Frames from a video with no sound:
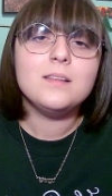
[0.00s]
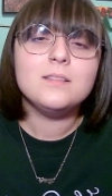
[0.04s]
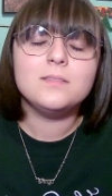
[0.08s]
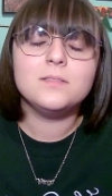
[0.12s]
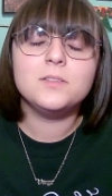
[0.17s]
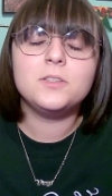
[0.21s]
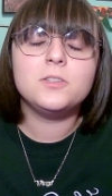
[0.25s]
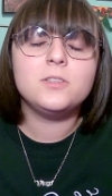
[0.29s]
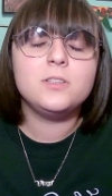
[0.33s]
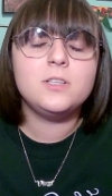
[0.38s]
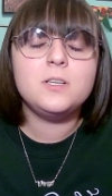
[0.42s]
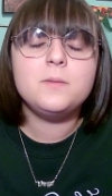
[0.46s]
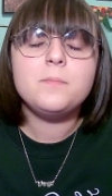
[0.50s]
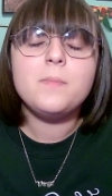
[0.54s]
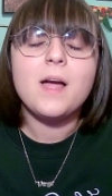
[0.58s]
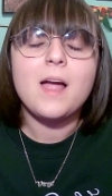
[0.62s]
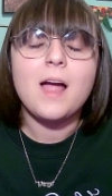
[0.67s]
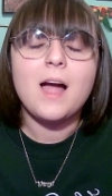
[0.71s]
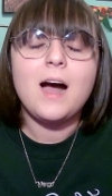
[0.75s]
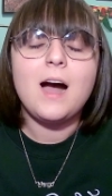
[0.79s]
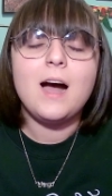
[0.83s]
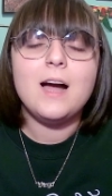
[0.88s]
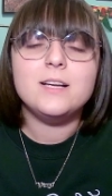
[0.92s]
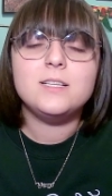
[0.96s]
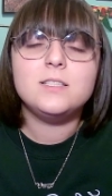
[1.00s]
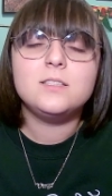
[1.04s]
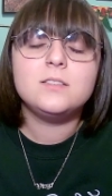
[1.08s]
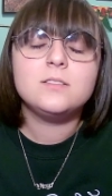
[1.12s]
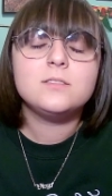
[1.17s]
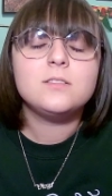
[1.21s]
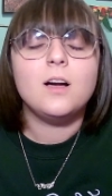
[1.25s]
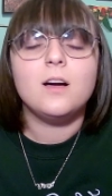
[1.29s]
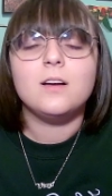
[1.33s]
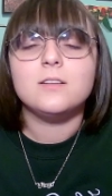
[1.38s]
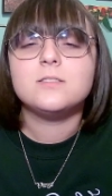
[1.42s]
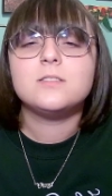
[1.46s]
Literally, my eyes
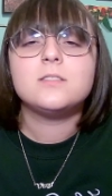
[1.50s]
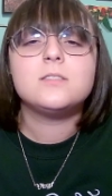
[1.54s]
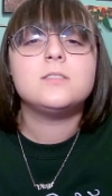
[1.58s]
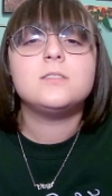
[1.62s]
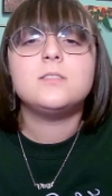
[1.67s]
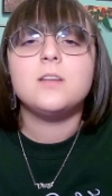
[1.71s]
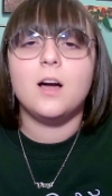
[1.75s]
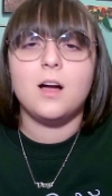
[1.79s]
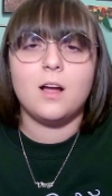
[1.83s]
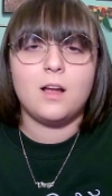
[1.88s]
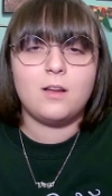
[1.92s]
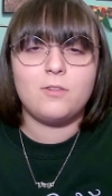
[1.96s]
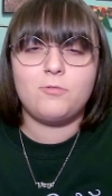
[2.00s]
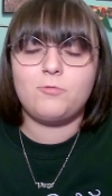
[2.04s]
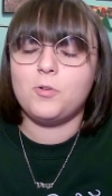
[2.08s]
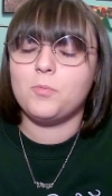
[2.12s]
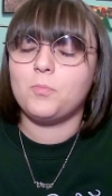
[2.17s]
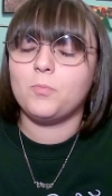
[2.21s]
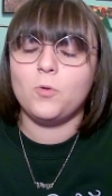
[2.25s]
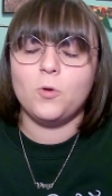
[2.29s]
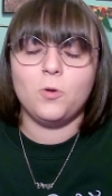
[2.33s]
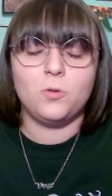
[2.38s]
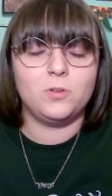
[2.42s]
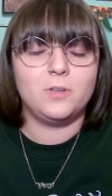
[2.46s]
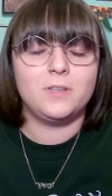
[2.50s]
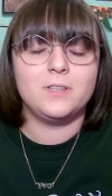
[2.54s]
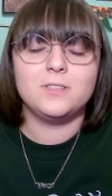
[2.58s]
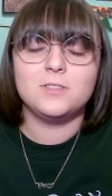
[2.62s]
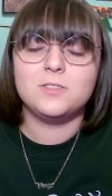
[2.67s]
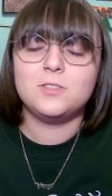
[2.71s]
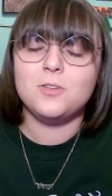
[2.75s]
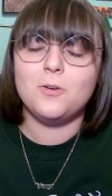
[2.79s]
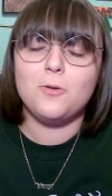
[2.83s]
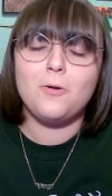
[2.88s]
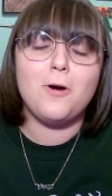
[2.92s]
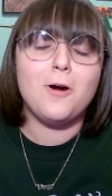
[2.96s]
got stuck from rolling
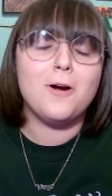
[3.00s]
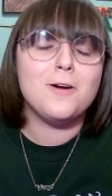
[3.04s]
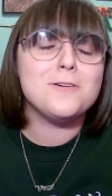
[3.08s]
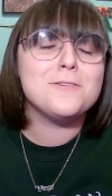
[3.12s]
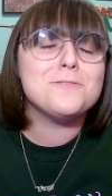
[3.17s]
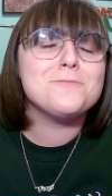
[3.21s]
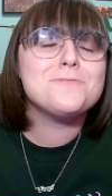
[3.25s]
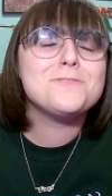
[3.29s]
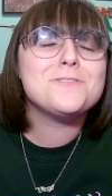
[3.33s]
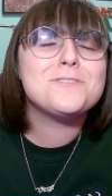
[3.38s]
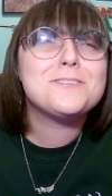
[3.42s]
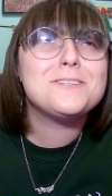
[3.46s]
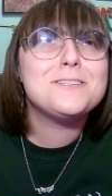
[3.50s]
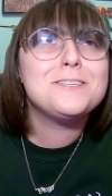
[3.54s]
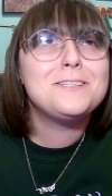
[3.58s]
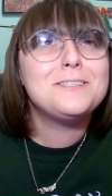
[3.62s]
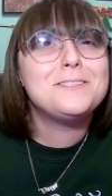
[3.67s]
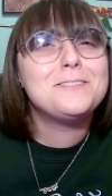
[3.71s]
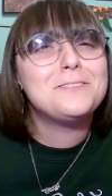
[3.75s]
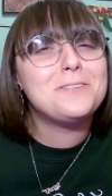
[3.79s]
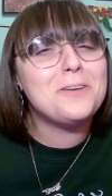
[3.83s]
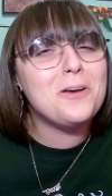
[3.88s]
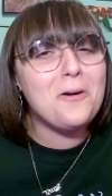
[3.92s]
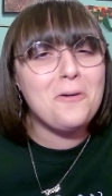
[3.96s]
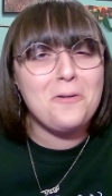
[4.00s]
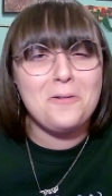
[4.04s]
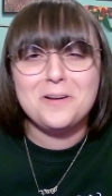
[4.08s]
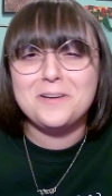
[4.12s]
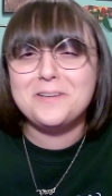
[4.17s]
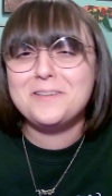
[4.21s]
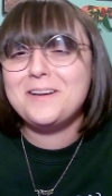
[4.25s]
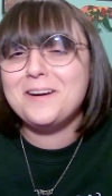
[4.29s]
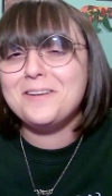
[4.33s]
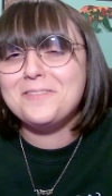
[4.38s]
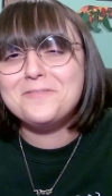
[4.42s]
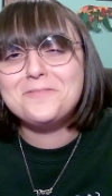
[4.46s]
so hard. It was just so
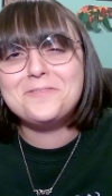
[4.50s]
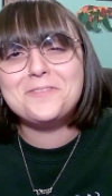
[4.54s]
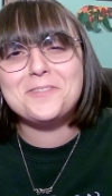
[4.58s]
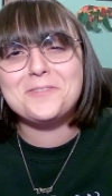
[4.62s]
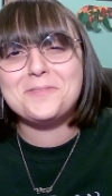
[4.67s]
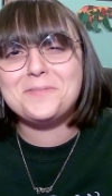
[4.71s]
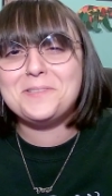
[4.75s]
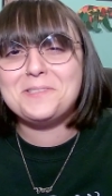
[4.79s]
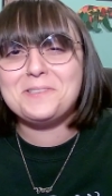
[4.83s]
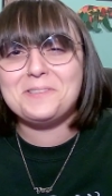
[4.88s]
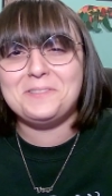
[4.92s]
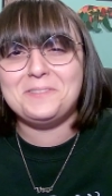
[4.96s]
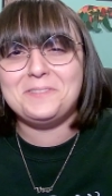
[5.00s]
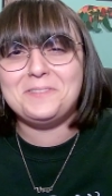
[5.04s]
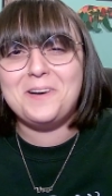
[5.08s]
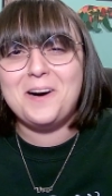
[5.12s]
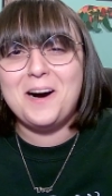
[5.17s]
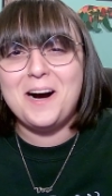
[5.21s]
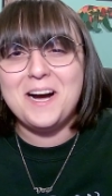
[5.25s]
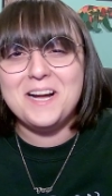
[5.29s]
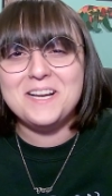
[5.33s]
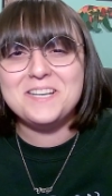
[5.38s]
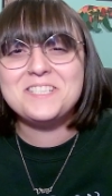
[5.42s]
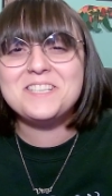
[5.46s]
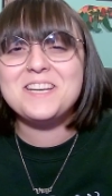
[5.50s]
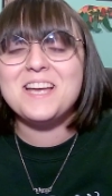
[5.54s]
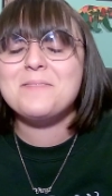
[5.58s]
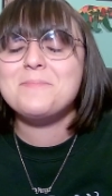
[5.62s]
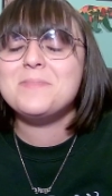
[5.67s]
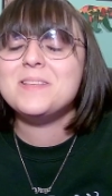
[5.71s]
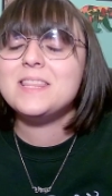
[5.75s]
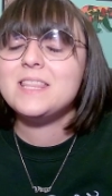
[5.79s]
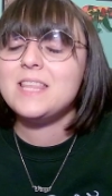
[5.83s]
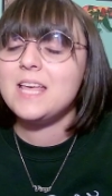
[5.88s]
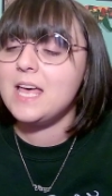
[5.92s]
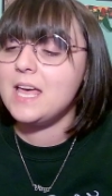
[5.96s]
uncomfortable to watch.
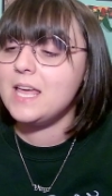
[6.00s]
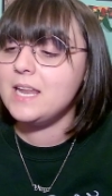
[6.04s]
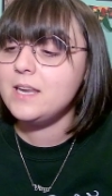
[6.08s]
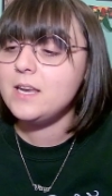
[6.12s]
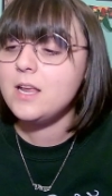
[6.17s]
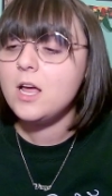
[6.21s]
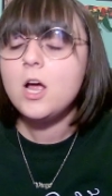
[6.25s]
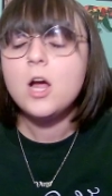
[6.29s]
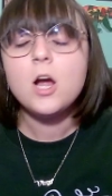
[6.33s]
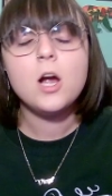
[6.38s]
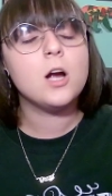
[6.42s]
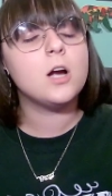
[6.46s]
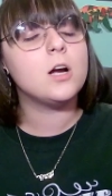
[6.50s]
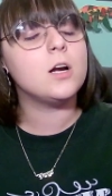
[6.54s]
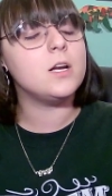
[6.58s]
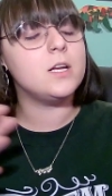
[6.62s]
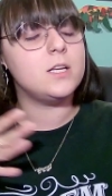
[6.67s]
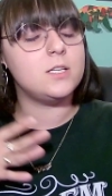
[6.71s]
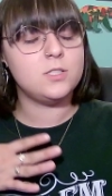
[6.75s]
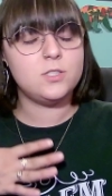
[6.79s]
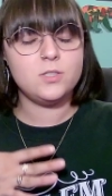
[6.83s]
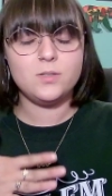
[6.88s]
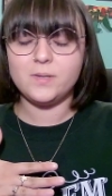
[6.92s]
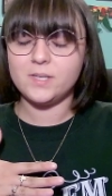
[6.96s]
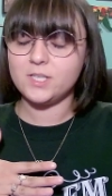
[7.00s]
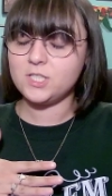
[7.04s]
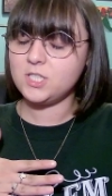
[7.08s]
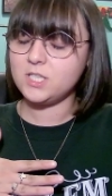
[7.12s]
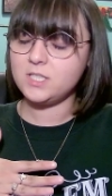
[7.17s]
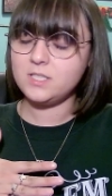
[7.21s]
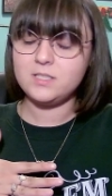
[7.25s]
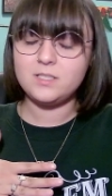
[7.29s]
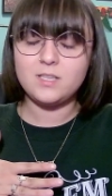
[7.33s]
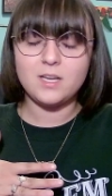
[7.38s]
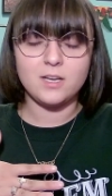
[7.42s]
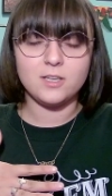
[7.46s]
But then her
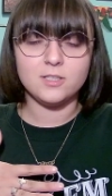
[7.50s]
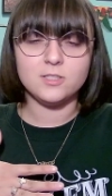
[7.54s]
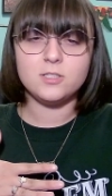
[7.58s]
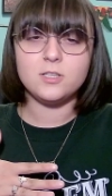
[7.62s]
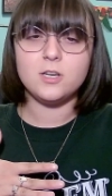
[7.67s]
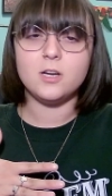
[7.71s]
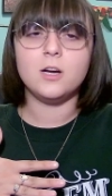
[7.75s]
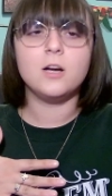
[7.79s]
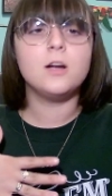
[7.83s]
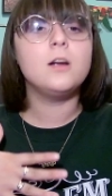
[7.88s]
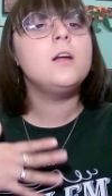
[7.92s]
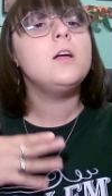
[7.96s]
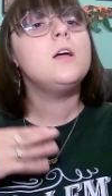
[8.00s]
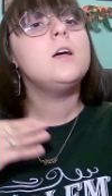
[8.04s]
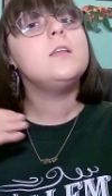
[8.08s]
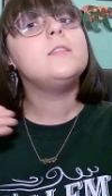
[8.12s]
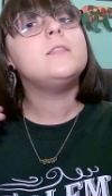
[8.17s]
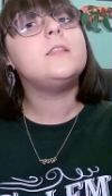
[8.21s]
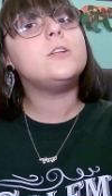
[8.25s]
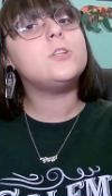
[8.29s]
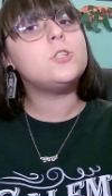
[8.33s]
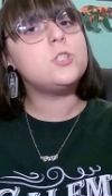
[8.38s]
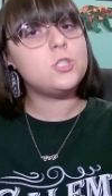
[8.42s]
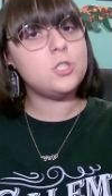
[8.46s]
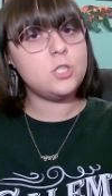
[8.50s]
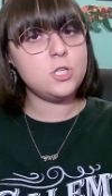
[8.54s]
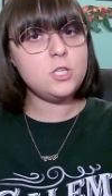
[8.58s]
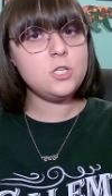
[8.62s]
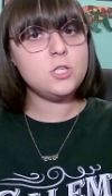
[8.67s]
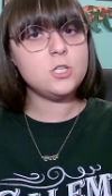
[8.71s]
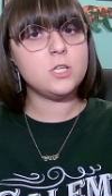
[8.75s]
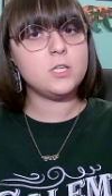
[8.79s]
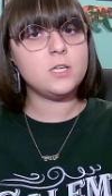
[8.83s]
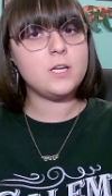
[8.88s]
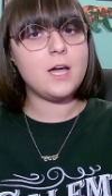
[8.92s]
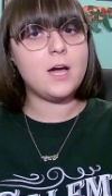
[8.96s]
intuition tells her that she
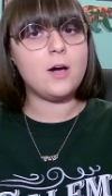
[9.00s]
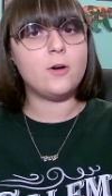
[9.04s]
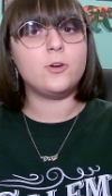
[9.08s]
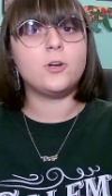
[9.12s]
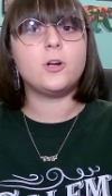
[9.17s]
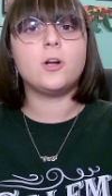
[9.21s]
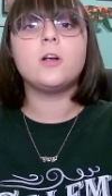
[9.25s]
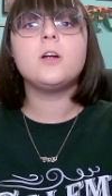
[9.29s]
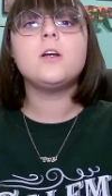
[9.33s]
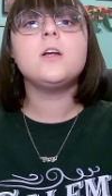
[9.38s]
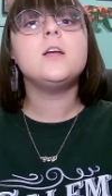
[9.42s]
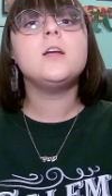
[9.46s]
should counter